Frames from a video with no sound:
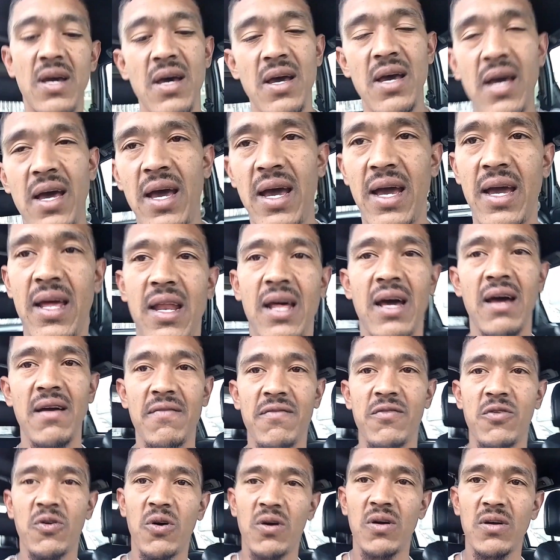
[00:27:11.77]
and
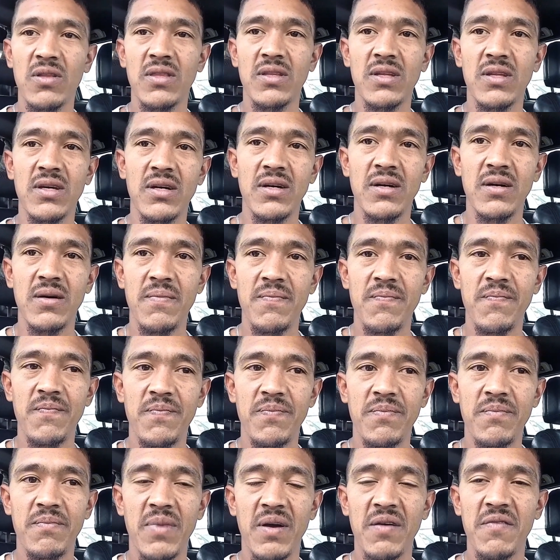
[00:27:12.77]
I've got
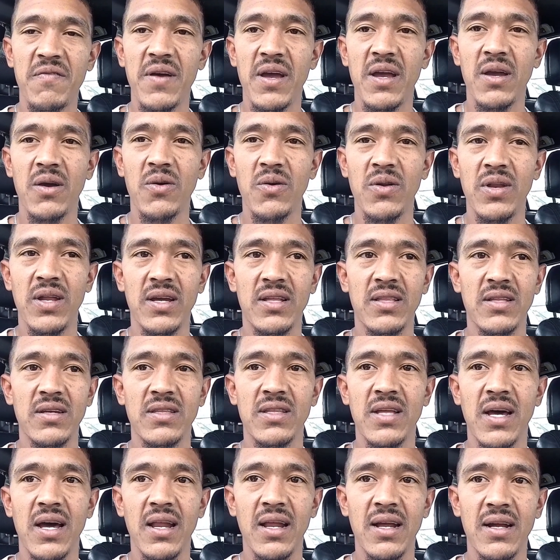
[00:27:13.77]
my fan connected
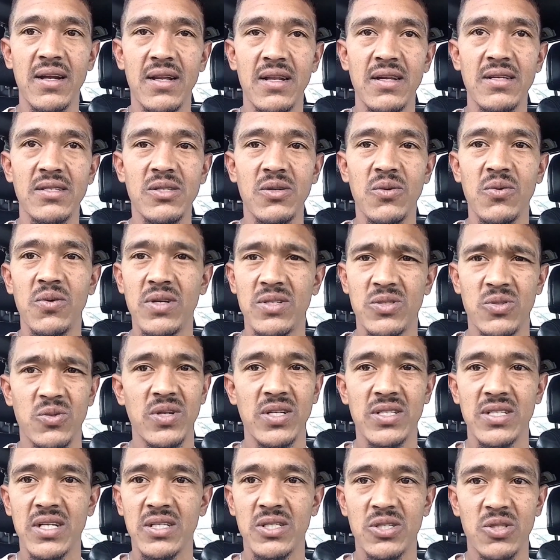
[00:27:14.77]
directly, so as soon
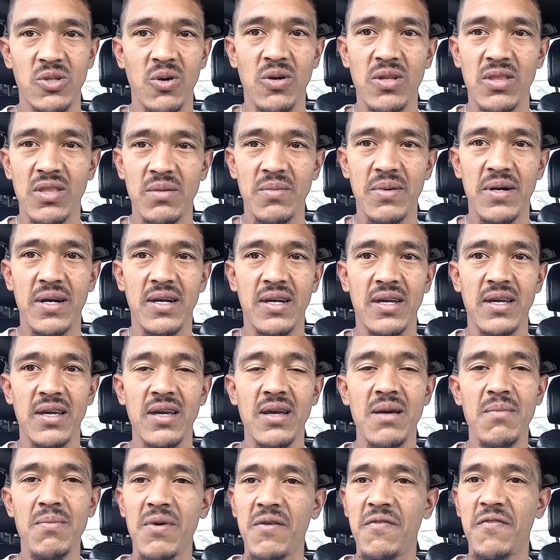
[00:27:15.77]
as I start the bakkie,
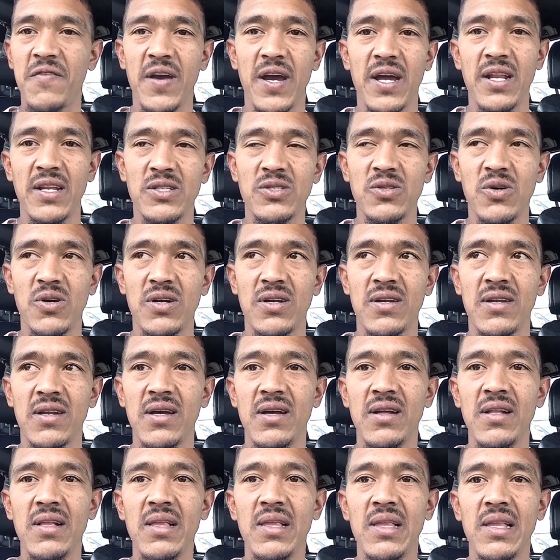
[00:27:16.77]
my fan is on
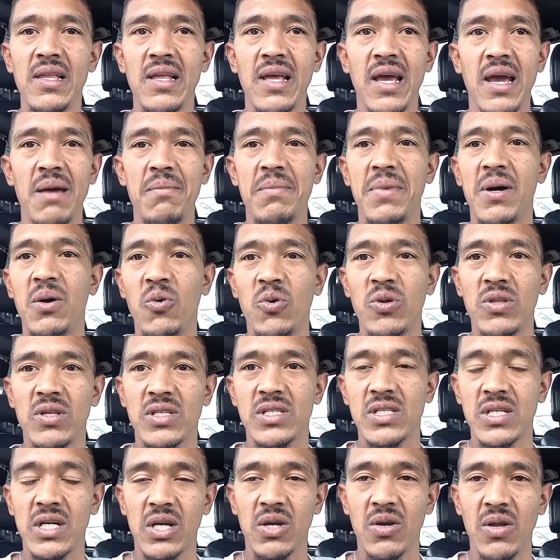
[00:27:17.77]
and my water
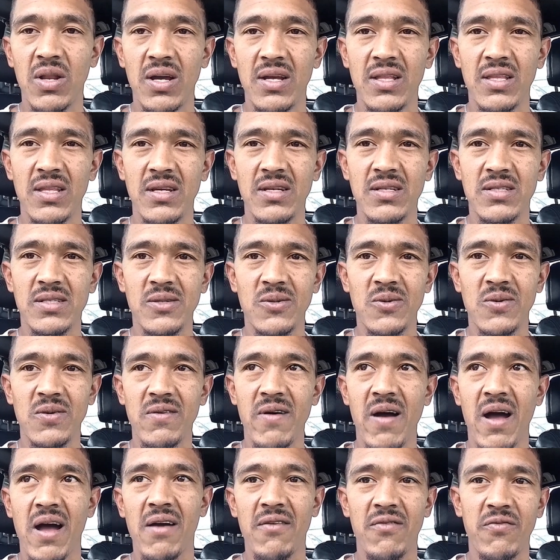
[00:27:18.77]
circulating. So
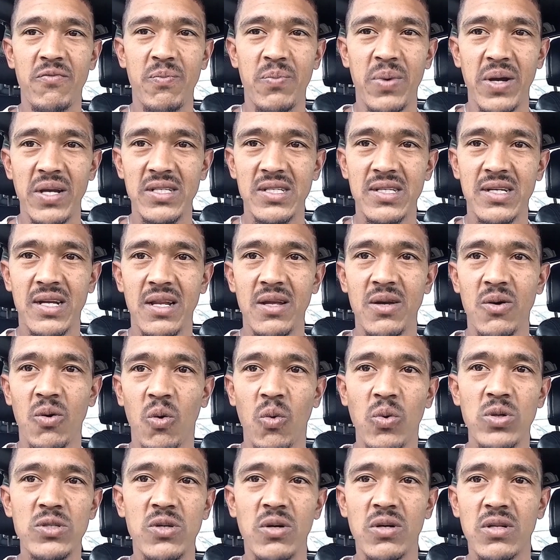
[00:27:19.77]
I've basically
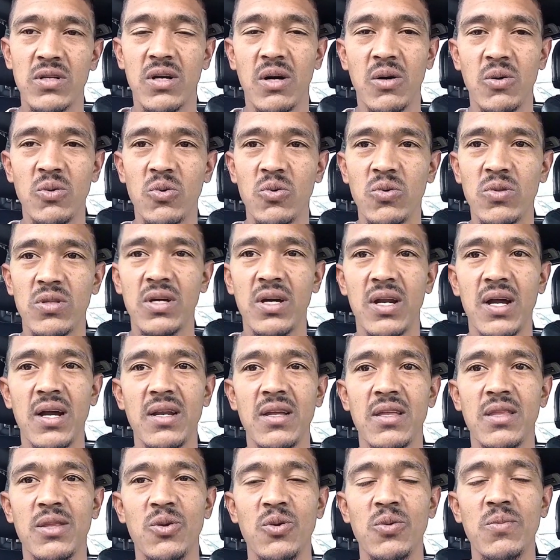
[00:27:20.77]
always got cold water
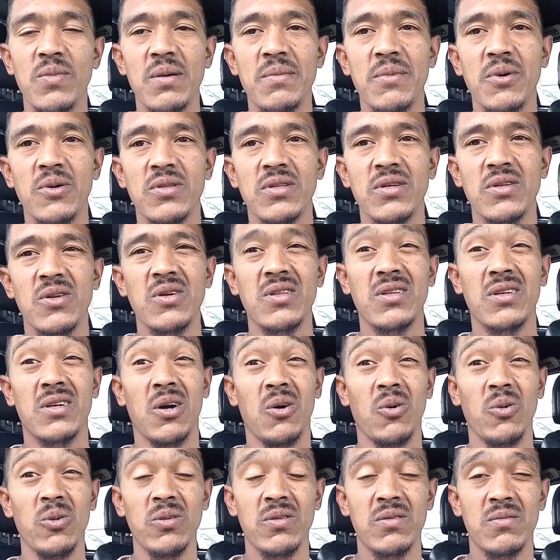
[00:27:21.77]
running through my motor. Not
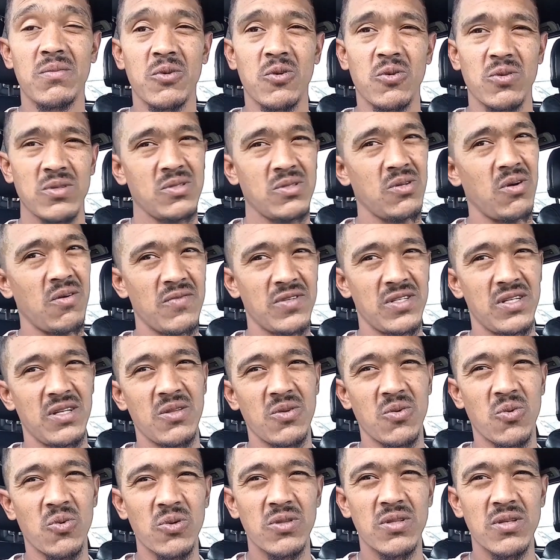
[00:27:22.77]
cold, because obviously the
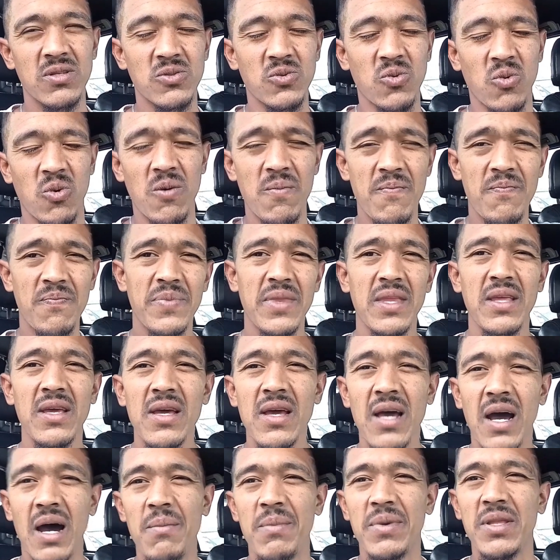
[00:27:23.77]
water is warm,
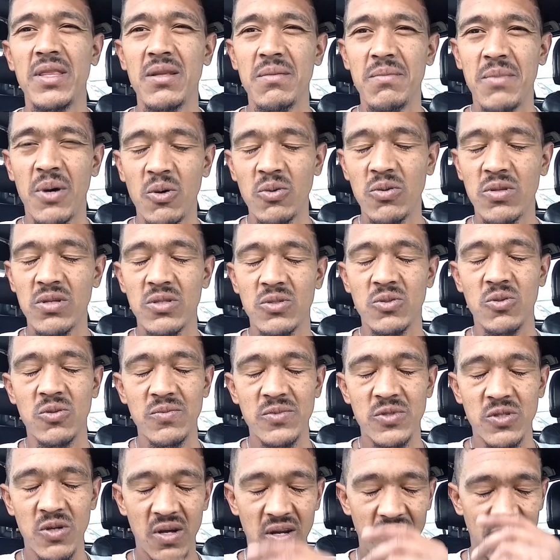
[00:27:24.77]
I mean the motor is warm,
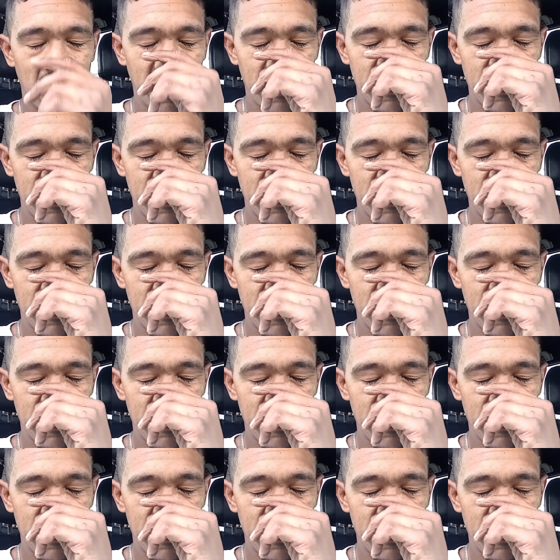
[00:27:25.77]
sorry.